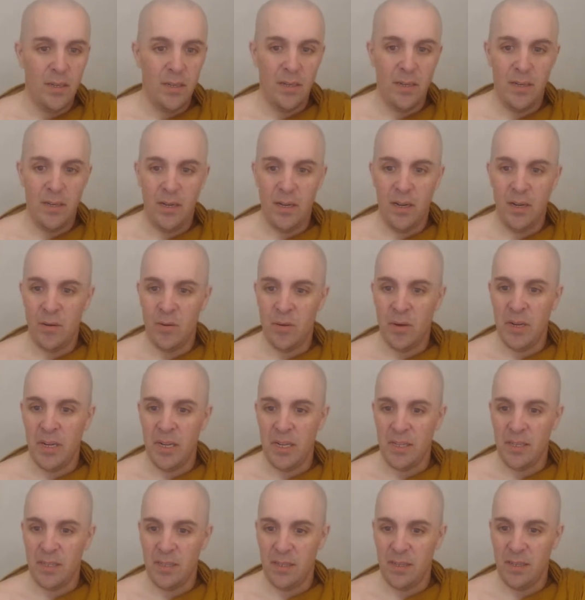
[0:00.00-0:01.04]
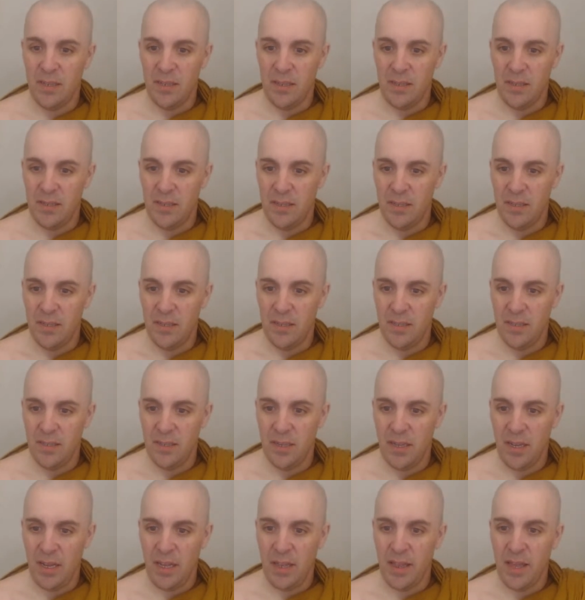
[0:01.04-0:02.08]
All right.
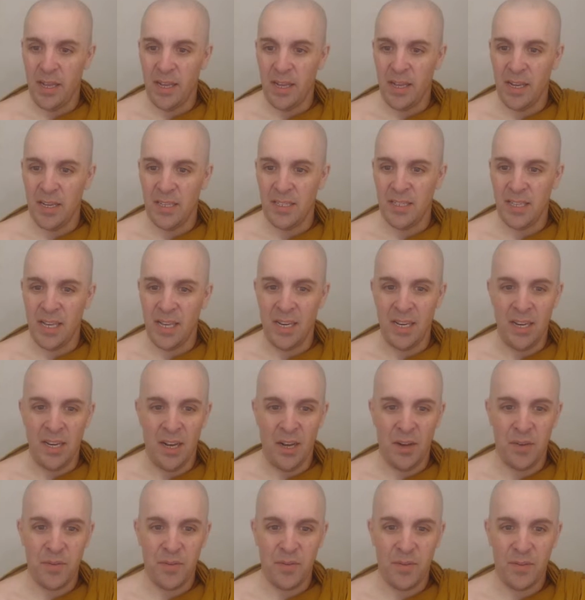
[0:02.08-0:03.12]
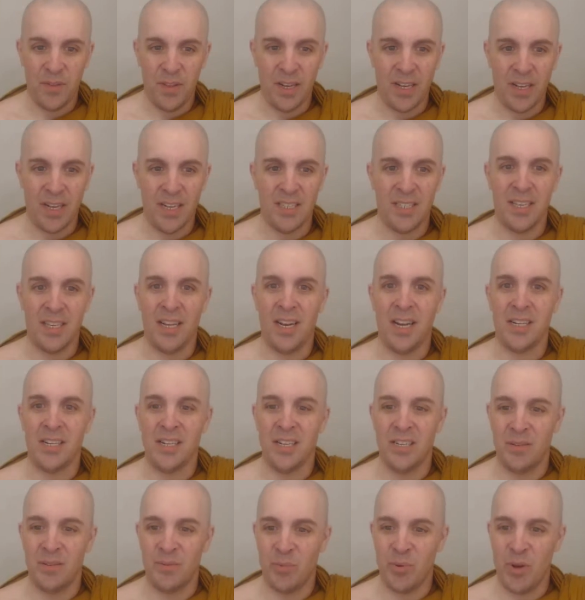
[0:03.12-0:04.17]
I think I said enough. Like I said, I
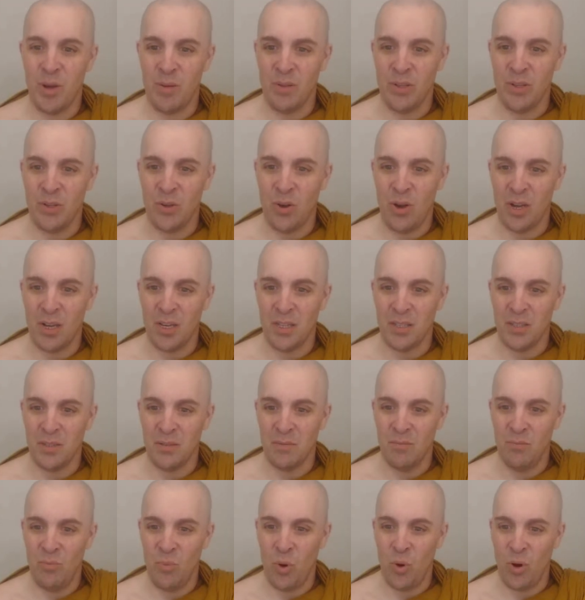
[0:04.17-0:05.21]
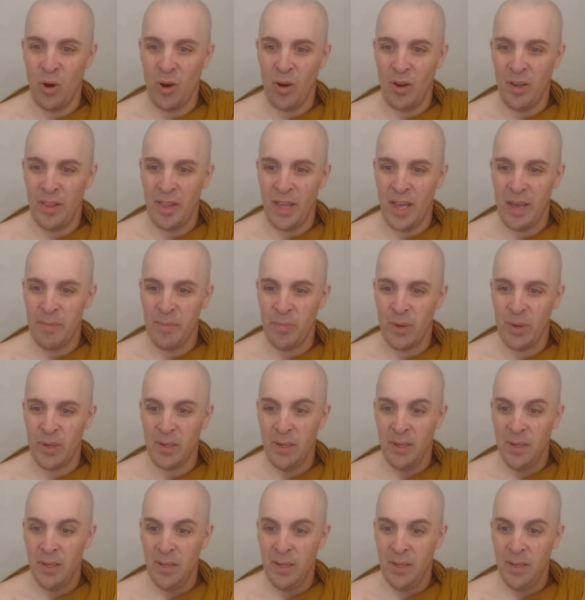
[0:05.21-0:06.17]
could probably talk more on that, but